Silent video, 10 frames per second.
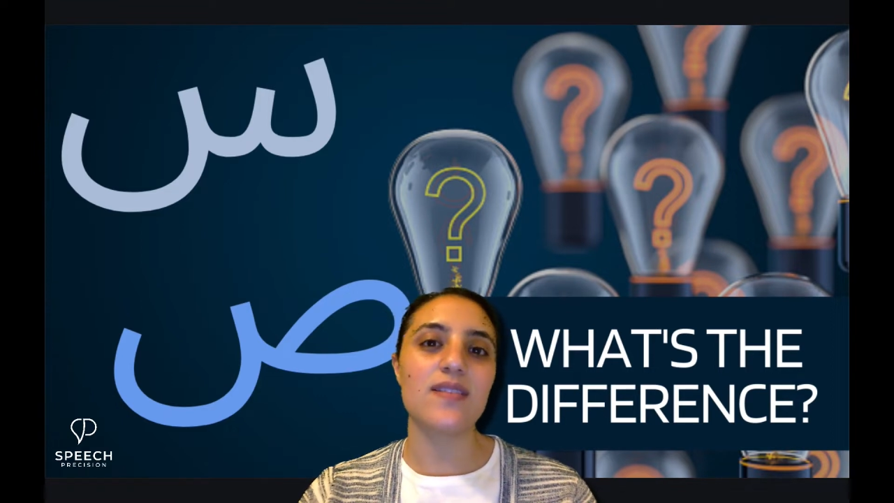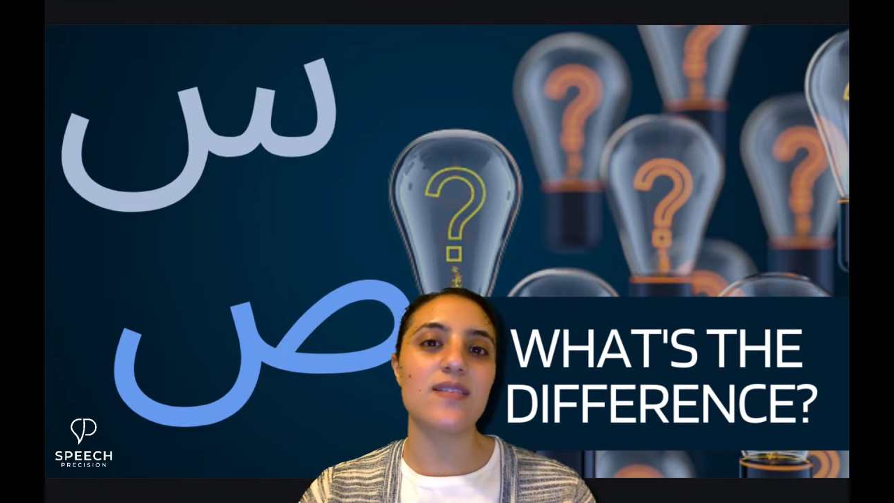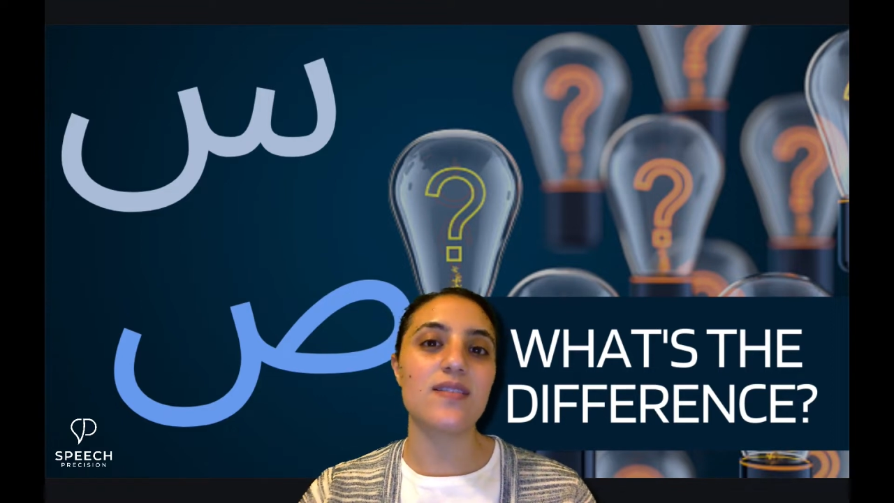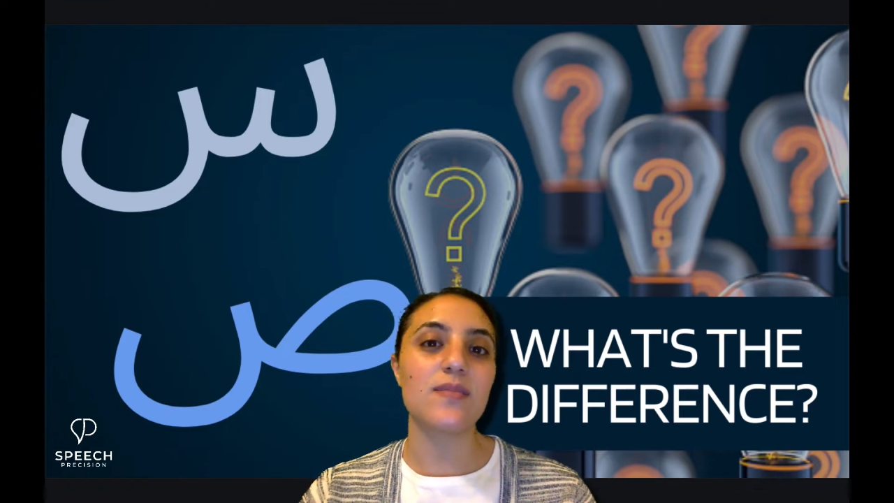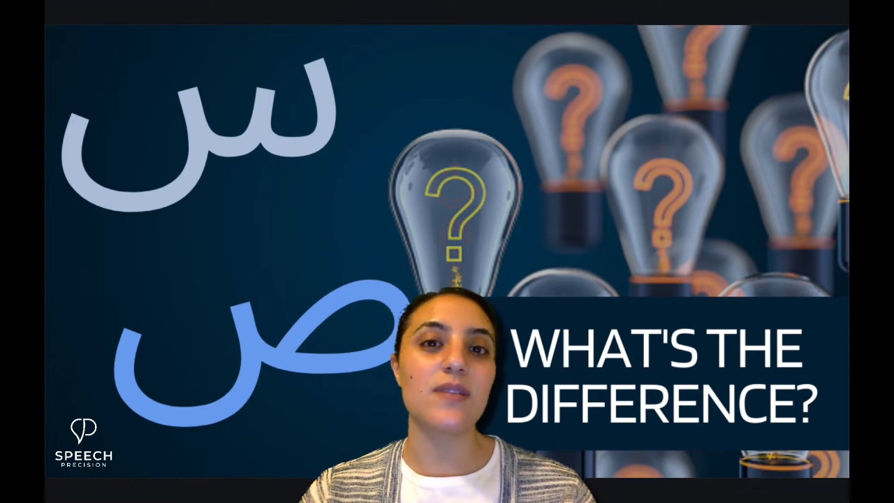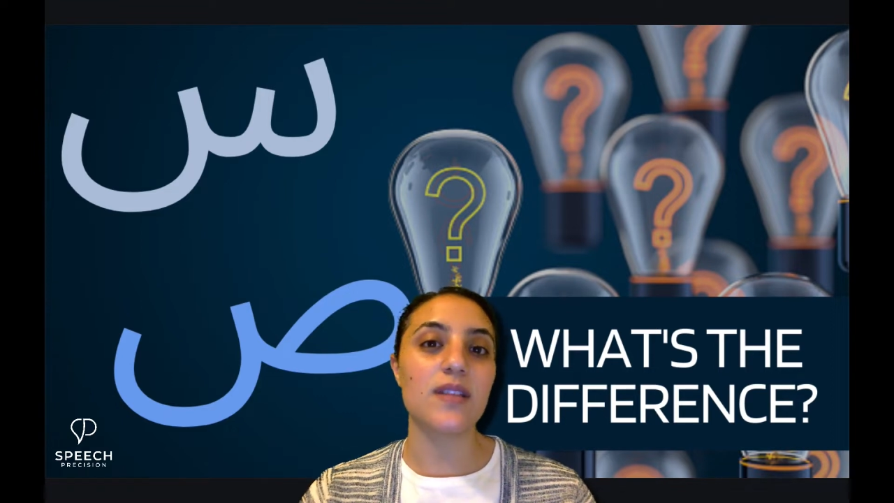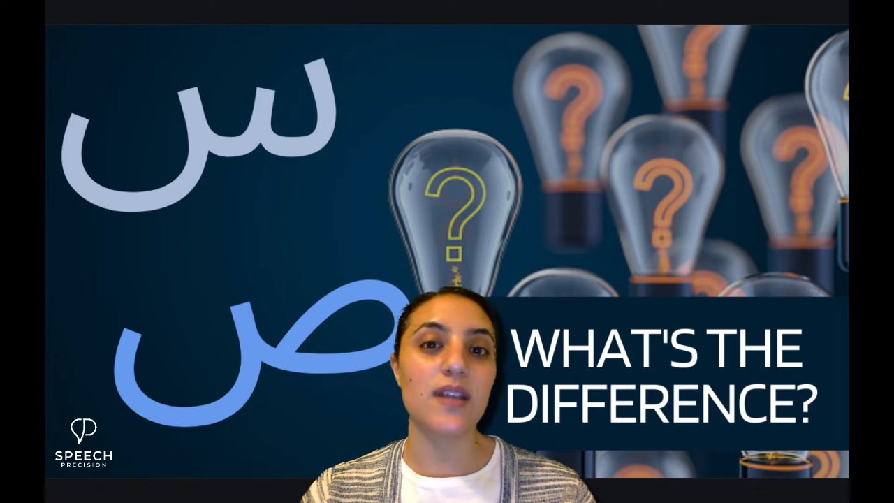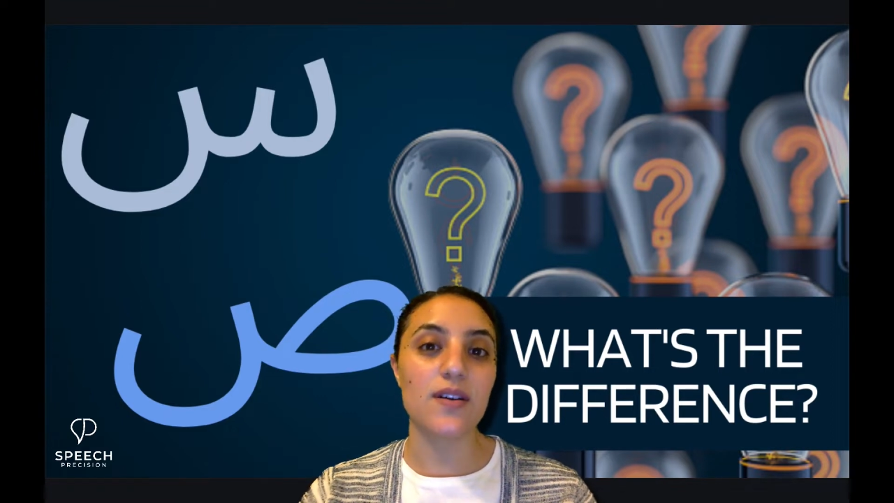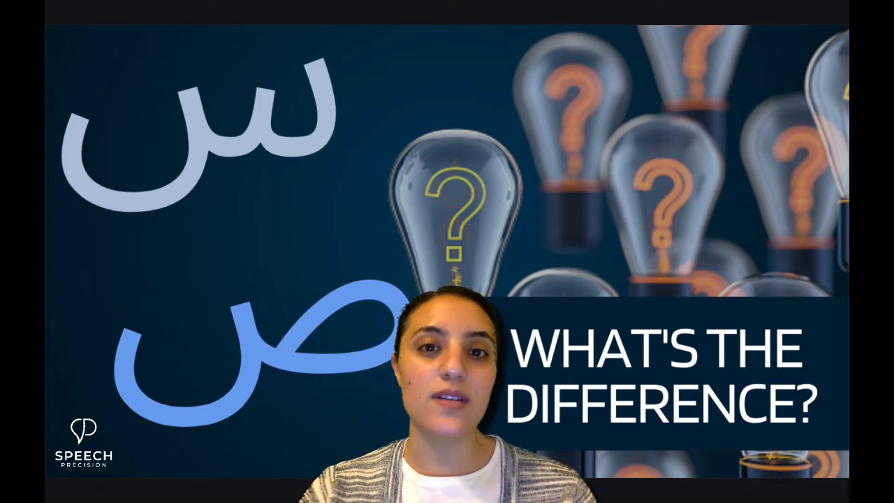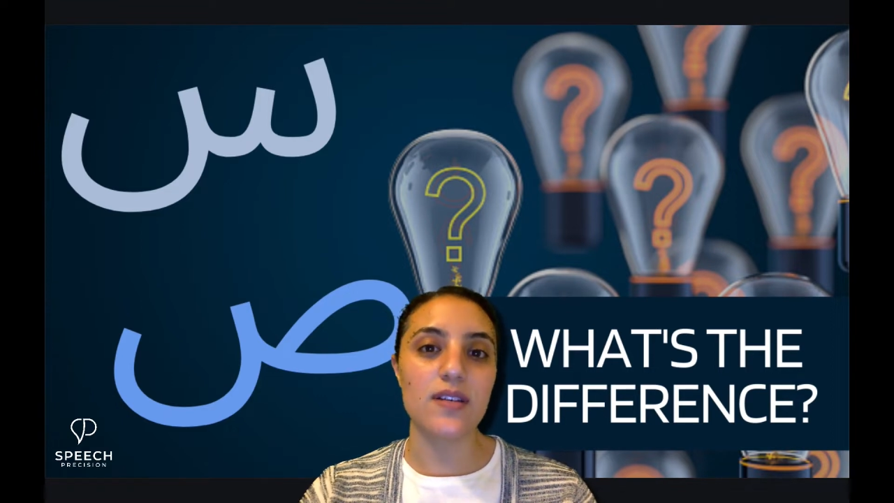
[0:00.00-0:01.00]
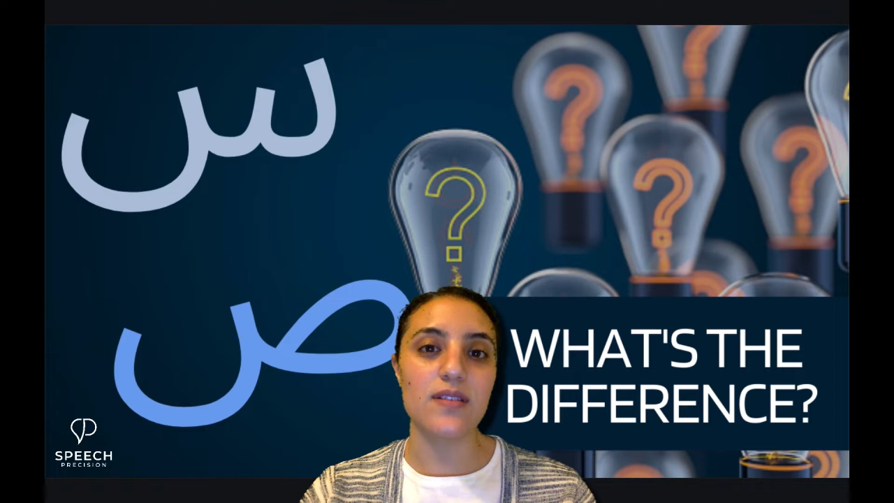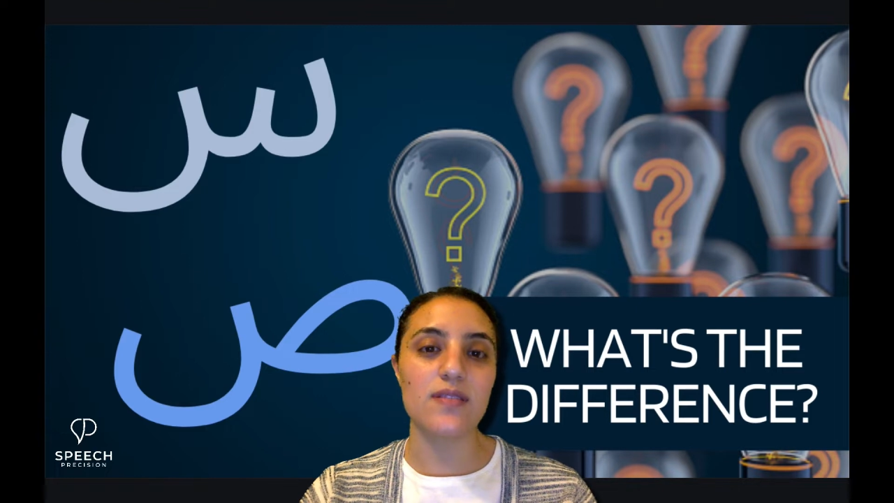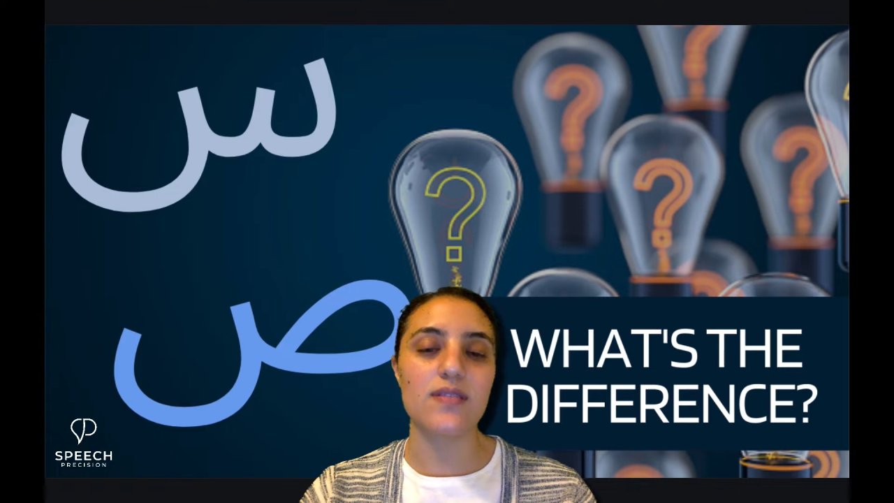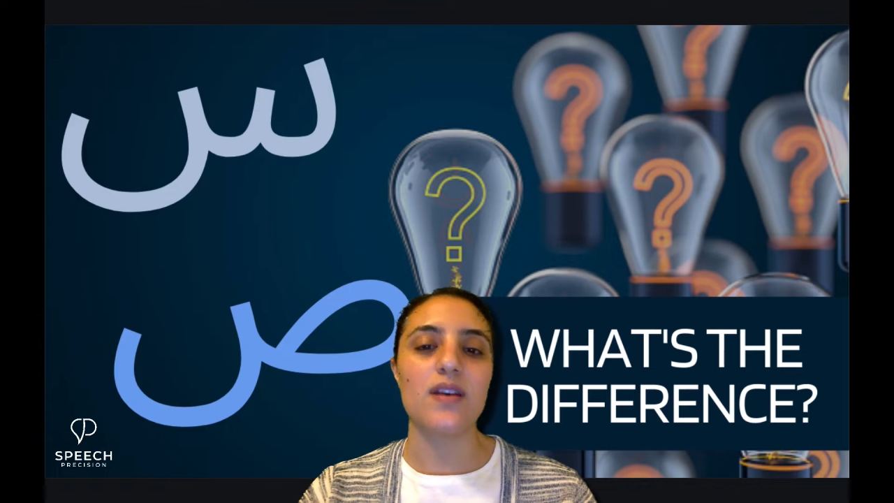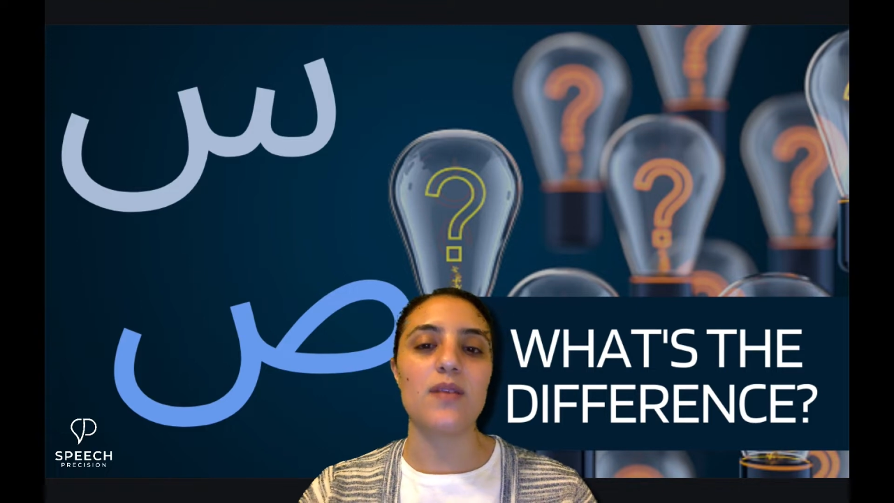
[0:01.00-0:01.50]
the similarities